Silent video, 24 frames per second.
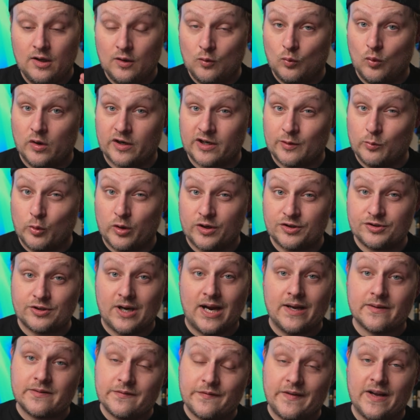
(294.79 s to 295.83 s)
one or more
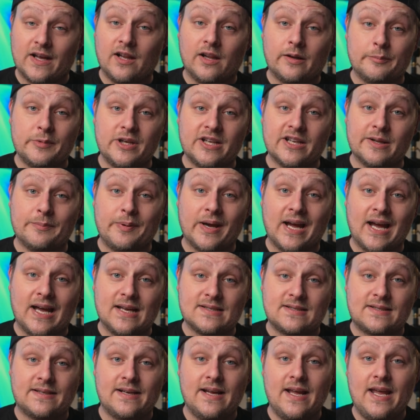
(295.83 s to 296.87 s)
drives fail on me in the
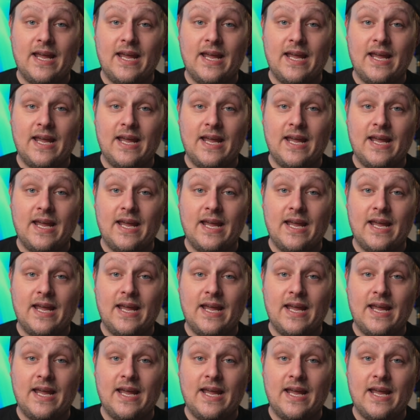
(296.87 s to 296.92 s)
past.